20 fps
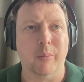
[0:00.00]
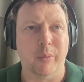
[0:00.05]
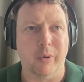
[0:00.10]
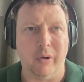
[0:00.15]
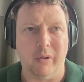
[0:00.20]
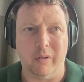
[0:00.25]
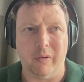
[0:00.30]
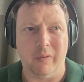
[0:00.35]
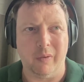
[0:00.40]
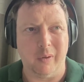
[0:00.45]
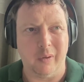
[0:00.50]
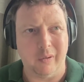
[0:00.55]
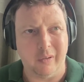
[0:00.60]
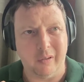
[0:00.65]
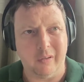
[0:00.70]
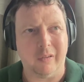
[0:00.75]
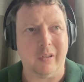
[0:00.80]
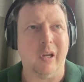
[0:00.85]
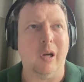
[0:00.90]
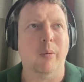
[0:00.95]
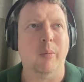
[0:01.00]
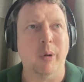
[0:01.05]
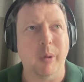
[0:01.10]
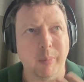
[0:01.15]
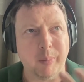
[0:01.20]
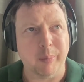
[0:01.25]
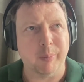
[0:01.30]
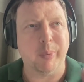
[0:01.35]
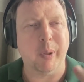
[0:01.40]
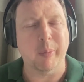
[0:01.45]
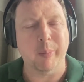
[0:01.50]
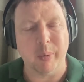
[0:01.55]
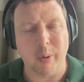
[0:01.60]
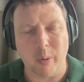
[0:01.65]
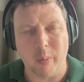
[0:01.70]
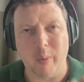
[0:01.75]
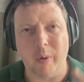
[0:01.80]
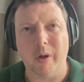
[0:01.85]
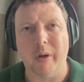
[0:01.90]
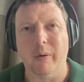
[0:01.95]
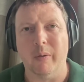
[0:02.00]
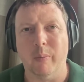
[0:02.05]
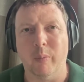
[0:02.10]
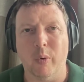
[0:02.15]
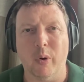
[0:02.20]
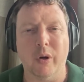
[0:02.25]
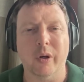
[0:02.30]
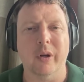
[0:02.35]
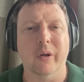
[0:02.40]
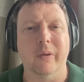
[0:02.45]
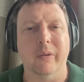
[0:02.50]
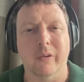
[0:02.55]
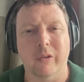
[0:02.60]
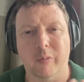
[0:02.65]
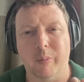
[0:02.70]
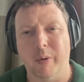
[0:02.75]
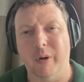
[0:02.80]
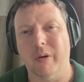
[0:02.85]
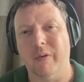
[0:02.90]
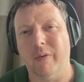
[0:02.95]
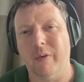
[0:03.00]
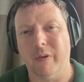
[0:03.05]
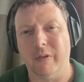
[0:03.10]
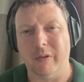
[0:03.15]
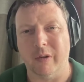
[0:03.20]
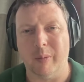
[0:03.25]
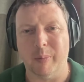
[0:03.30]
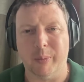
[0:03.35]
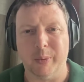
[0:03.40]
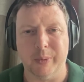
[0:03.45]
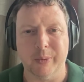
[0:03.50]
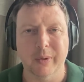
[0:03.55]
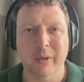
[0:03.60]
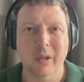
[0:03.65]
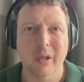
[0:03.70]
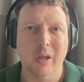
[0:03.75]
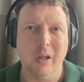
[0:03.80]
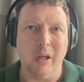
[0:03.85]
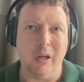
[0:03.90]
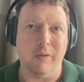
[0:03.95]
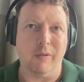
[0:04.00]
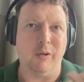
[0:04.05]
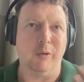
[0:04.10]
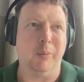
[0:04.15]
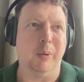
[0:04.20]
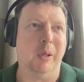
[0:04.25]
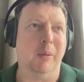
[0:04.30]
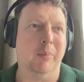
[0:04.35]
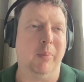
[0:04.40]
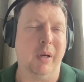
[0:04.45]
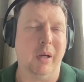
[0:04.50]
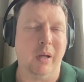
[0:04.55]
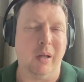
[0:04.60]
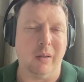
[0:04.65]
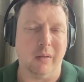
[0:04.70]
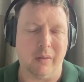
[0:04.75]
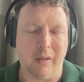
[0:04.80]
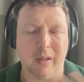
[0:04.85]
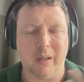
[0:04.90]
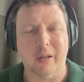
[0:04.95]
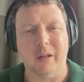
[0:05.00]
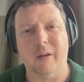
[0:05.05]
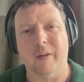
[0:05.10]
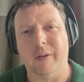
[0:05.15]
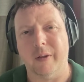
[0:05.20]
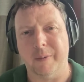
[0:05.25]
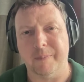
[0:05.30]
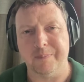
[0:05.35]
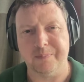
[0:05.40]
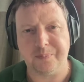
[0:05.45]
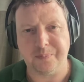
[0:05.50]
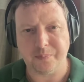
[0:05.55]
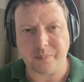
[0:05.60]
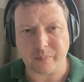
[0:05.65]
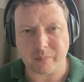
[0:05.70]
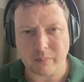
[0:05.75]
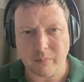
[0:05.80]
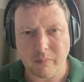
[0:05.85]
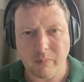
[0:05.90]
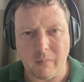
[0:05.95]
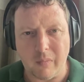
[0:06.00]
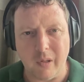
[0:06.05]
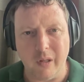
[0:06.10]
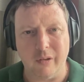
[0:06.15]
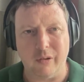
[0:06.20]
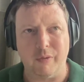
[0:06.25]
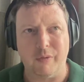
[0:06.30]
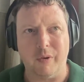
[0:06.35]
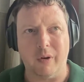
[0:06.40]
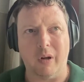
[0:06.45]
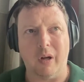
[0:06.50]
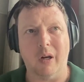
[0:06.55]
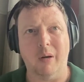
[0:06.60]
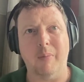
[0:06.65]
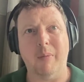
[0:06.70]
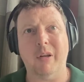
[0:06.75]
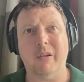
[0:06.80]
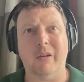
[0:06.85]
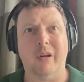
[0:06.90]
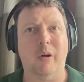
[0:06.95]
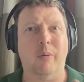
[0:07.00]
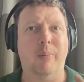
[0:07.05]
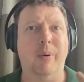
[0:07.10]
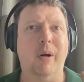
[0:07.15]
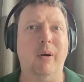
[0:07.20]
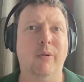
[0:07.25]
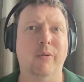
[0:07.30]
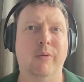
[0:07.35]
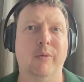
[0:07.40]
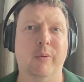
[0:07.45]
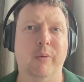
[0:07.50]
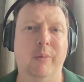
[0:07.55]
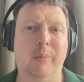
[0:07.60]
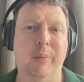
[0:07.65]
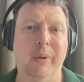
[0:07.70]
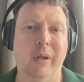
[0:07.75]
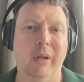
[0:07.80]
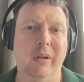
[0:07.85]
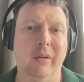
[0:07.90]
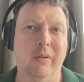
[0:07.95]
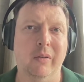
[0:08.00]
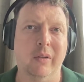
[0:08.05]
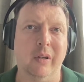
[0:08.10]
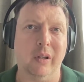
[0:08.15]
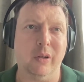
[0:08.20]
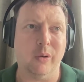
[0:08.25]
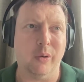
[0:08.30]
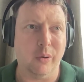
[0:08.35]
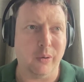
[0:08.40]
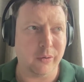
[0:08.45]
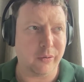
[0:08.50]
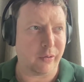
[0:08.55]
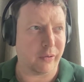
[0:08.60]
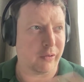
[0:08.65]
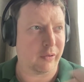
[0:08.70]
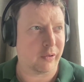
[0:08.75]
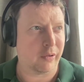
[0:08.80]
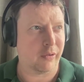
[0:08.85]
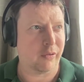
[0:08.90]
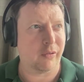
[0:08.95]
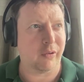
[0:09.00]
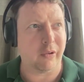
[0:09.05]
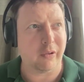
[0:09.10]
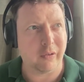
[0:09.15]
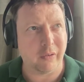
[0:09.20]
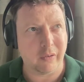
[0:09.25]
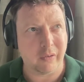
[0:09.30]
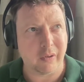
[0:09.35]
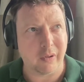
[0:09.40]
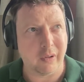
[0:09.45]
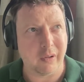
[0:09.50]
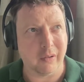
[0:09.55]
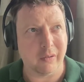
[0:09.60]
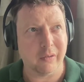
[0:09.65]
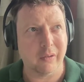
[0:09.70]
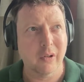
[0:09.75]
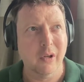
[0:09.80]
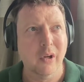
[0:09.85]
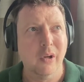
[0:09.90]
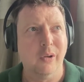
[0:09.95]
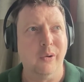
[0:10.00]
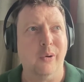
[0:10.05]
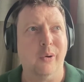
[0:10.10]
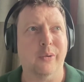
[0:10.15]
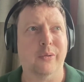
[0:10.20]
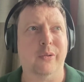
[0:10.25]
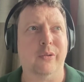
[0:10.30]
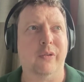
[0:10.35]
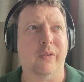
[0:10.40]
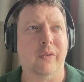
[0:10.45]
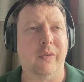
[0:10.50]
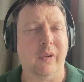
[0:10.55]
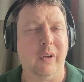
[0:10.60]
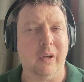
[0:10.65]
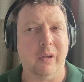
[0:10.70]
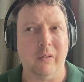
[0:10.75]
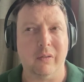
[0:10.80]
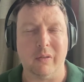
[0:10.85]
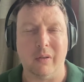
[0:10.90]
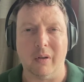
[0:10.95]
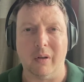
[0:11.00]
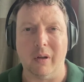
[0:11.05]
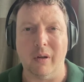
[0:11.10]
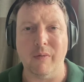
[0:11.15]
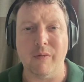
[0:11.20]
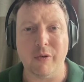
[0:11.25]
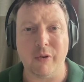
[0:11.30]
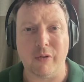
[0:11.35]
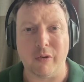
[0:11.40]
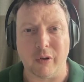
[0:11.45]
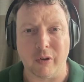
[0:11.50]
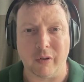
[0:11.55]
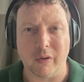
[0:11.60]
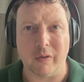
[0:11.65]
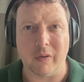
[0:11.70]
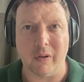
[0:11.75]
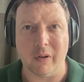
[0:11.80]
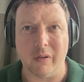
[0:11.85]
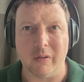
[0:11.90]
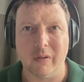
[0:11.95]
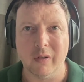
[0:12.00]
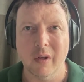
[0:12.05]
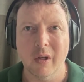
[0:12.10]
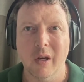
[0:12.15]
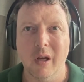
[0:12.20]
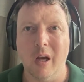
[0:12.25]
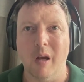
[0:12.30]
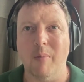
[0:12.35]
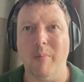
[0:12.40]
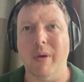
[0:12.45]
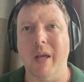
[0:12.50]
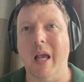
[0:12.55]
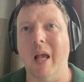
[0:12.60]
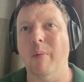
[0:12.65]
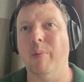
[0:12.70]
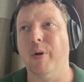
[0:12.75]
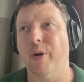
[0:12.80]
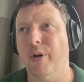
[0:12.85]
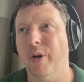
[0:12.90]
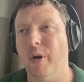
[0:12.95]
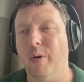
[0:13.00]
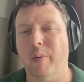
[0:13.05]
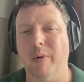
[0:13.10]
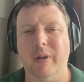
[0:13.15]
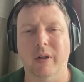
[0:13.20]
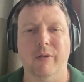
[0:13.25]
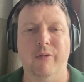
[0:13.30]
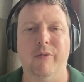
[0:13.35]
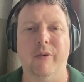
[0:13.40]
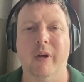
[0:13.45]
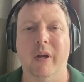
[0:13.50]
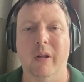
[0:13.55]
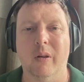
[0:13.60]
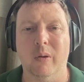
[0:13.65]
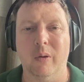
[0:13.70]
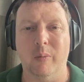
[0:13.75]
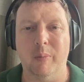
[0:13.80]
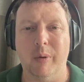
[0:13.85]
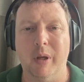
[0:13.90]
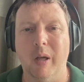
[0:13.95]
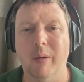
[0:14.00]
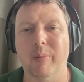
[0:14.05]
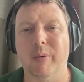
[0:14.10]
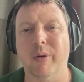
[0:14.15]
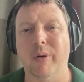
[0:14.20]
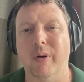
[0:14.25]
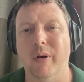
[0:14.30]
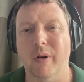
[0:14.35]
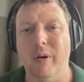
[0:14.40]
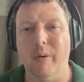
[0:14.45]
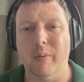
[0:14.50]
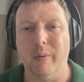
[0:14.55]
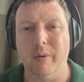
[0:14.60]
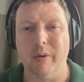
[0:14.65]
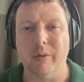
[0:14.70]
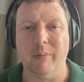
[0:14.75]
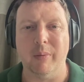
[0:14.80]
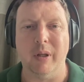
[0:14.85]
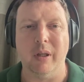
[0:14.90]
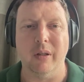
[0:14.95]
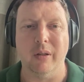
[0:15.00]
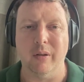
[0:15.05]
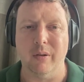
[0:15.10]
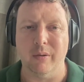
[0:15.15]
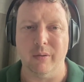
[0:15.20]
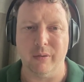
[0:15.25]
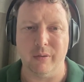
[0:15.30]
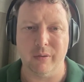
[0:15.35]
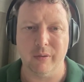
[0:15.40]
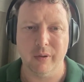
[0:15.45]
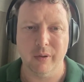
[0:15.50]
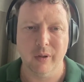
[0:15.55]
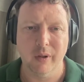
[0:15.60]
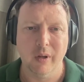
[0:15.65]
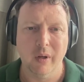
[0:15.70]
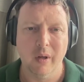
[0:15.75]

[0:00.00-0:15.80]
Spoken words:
the bridge, if you can test how many people are walking on this bridge, for example, if it's being banned, that kind of thing. And imagine how powerful it would be to take all sorts of construction things and all sorts of things, infrastructure things, and be able to know when they fail or be able to know when they're being used.